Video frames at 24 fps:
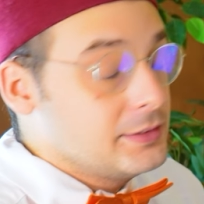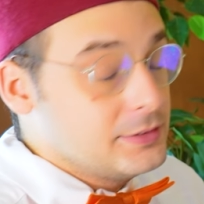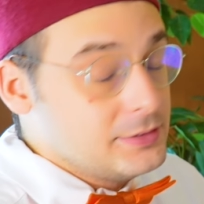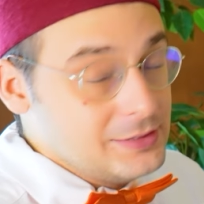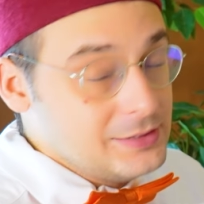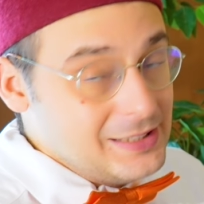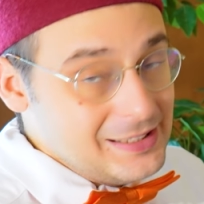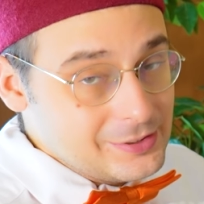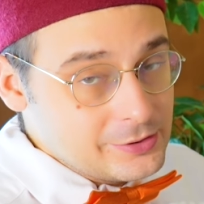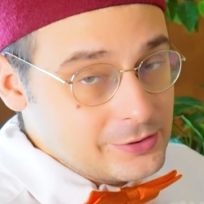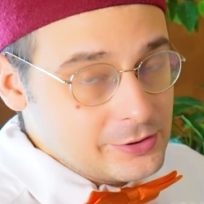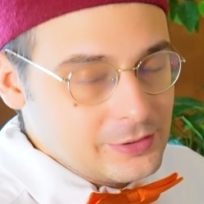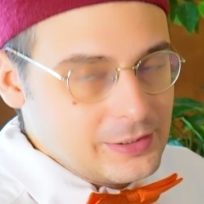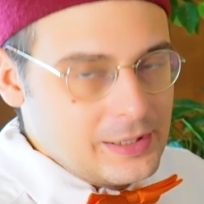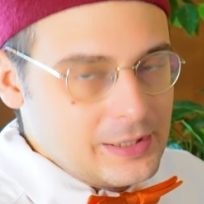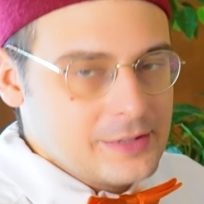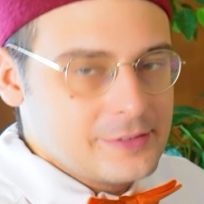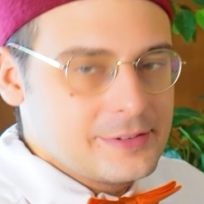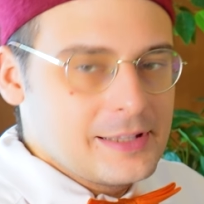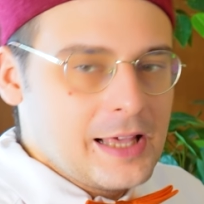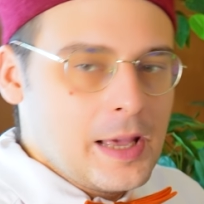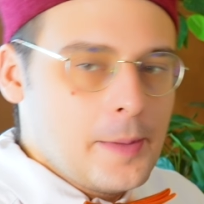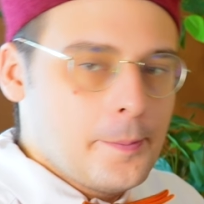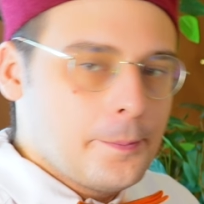
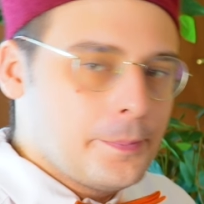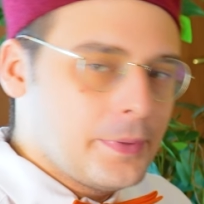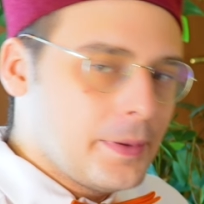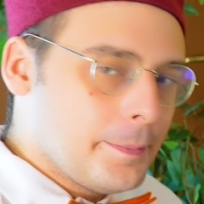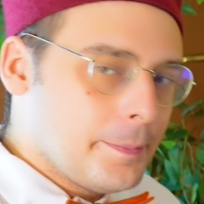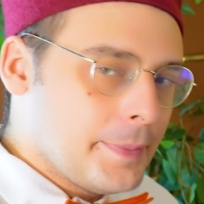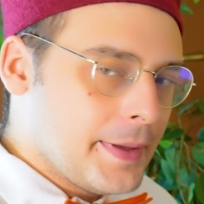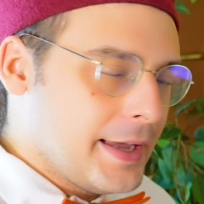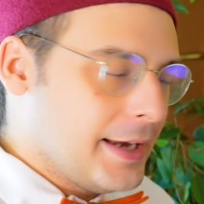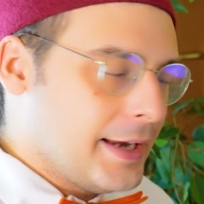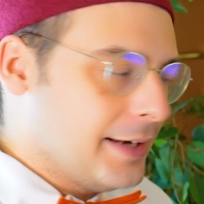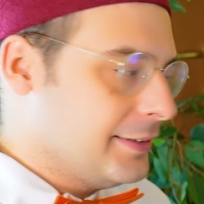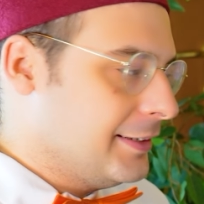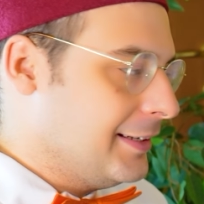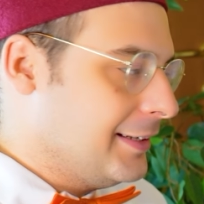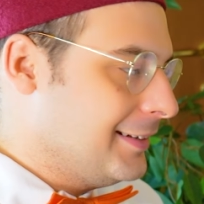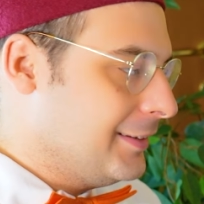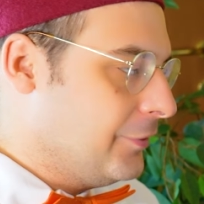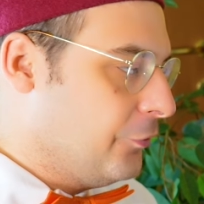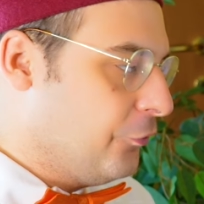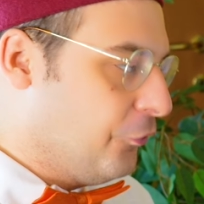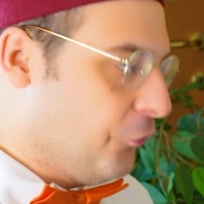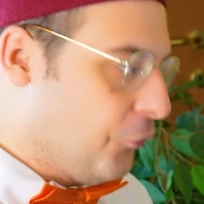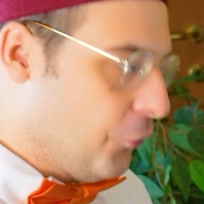dissonance, unprepared
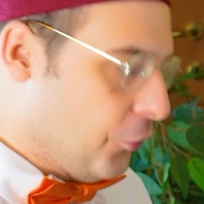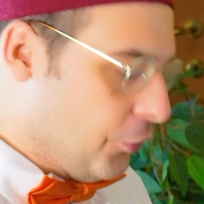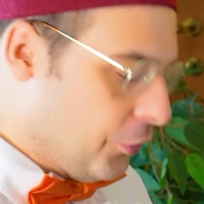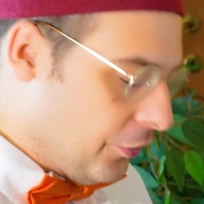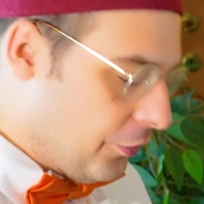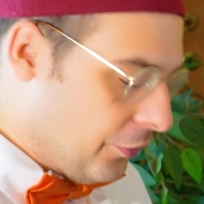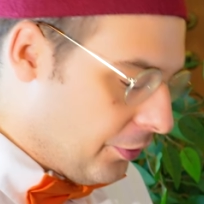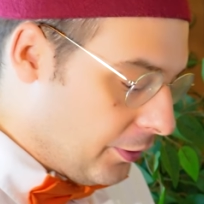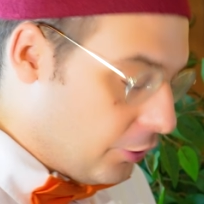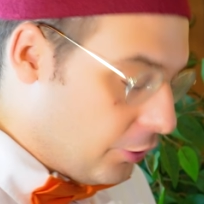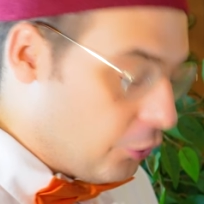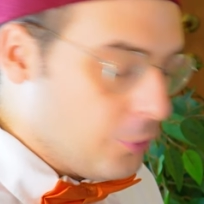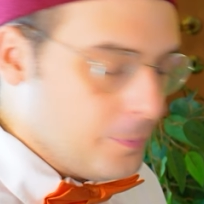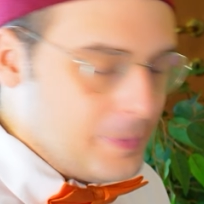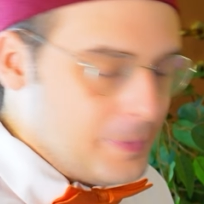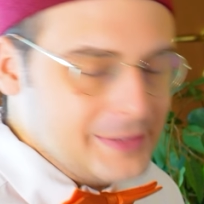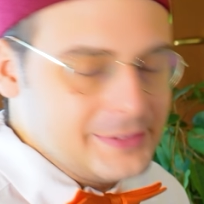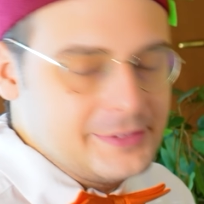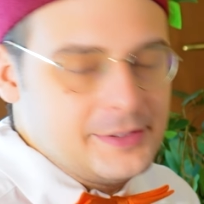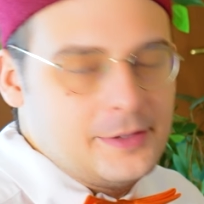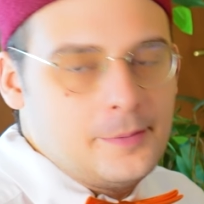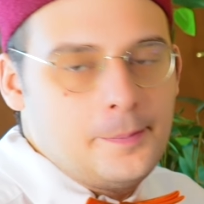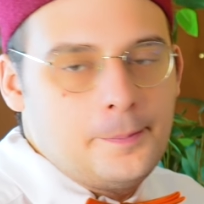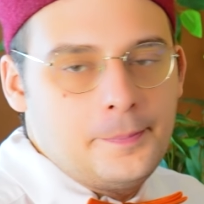fourth, or
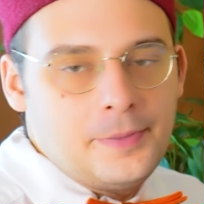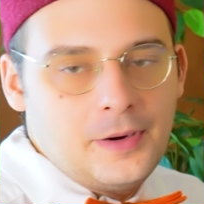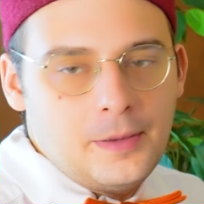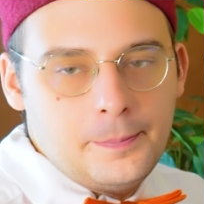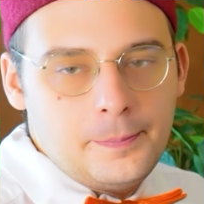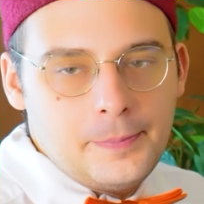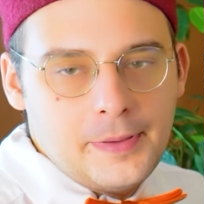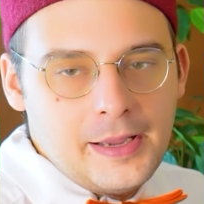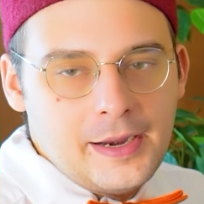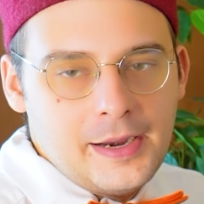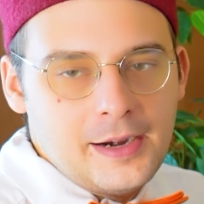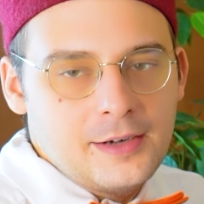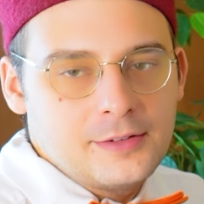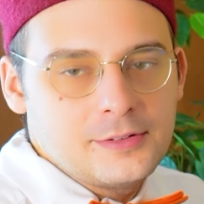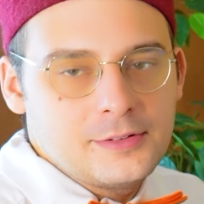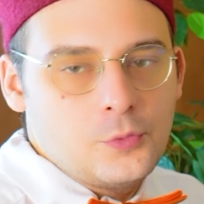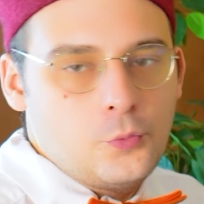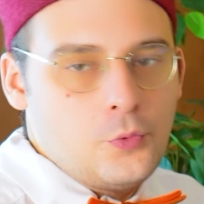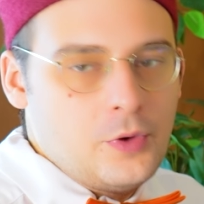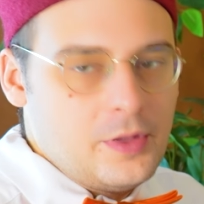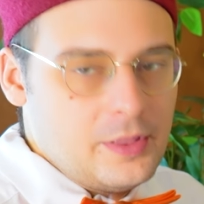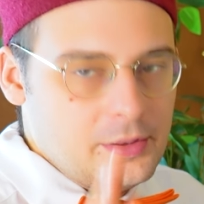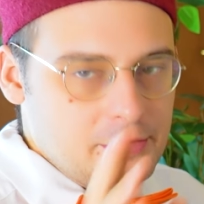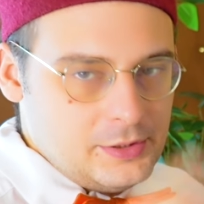better,
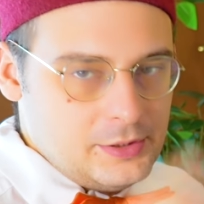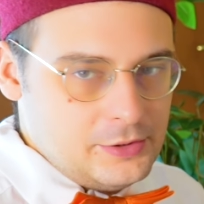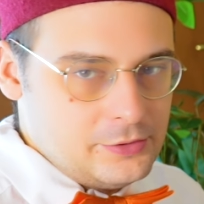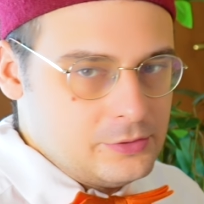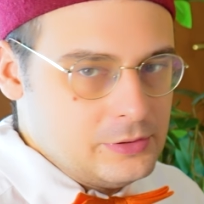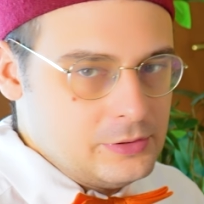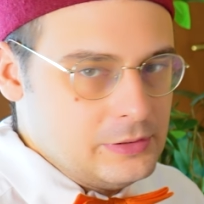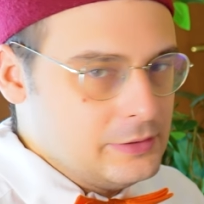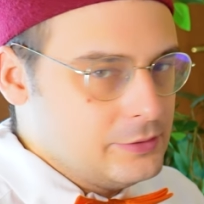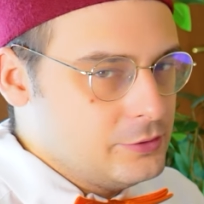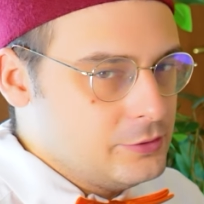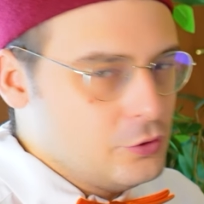prepared with a dissonance.